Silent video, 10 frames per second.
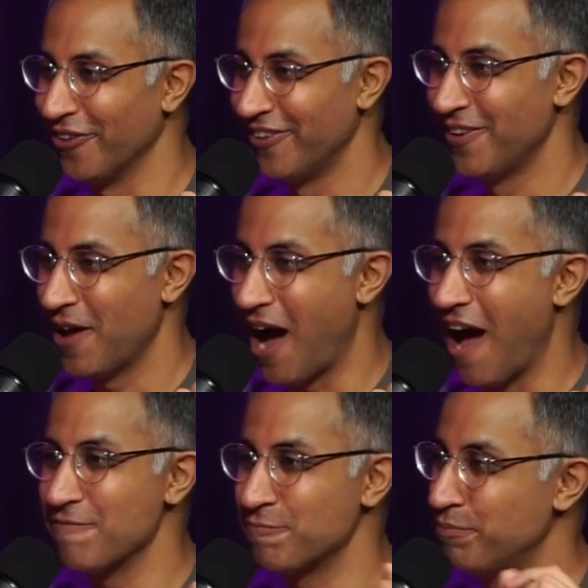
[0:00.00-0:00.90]
Uh-huh.
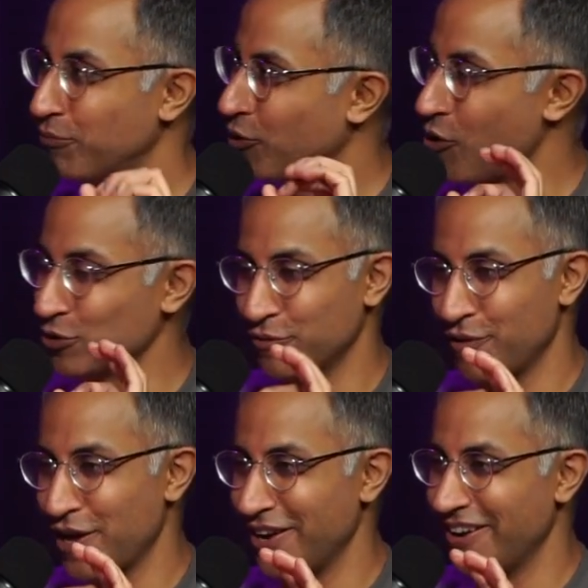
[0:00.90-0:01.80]
I've
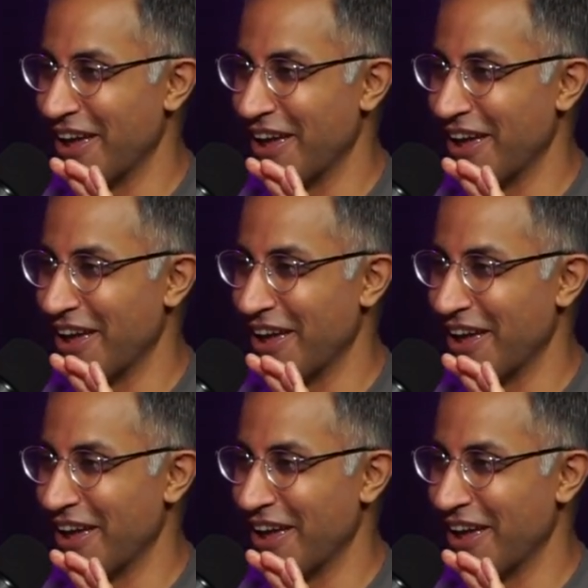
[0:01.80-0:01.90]
cultivated